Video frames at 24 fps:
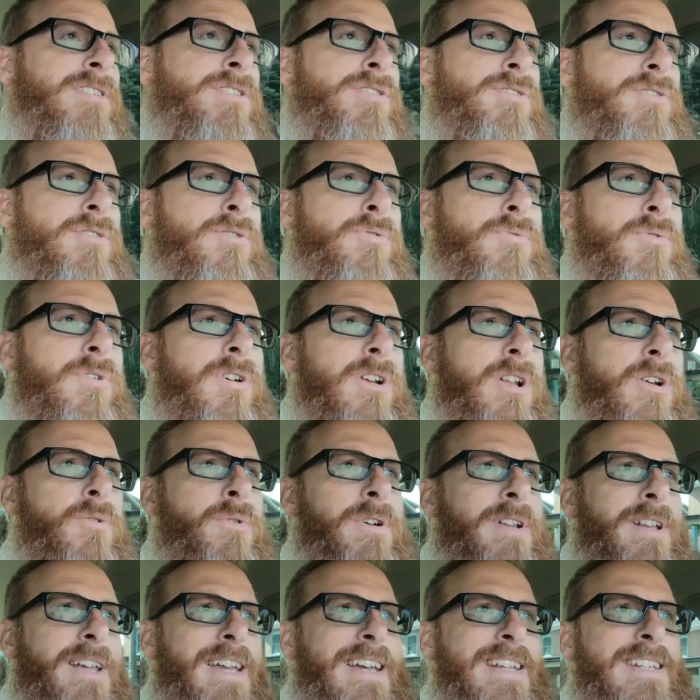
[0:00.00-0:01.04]
so we're going to go
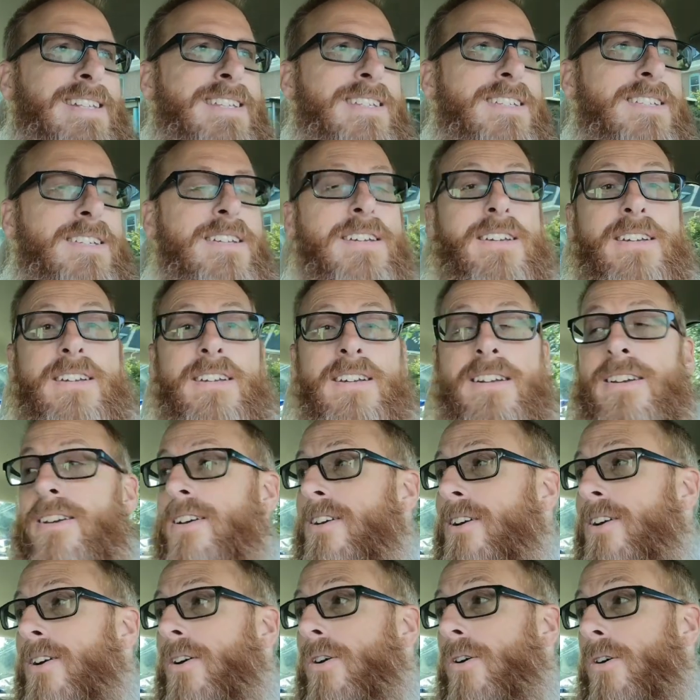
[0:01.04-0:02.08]
in and see
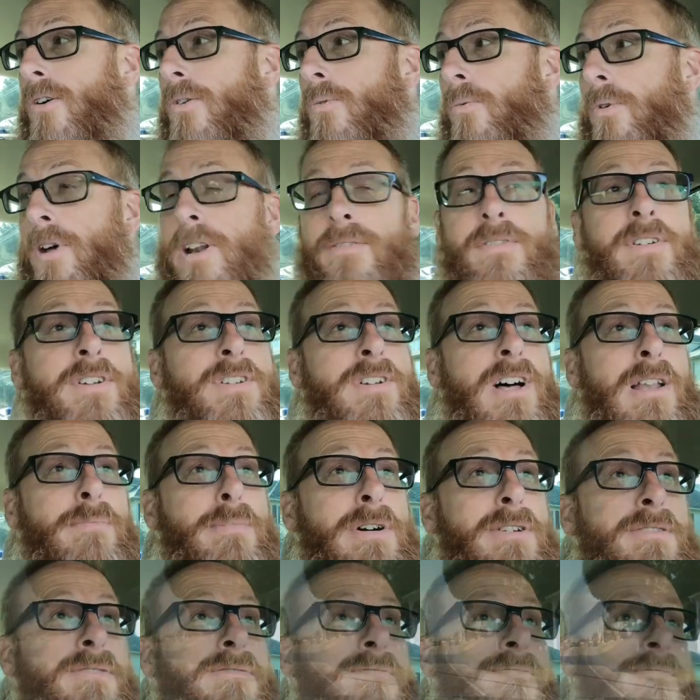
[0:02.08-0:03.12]
what everything's all about.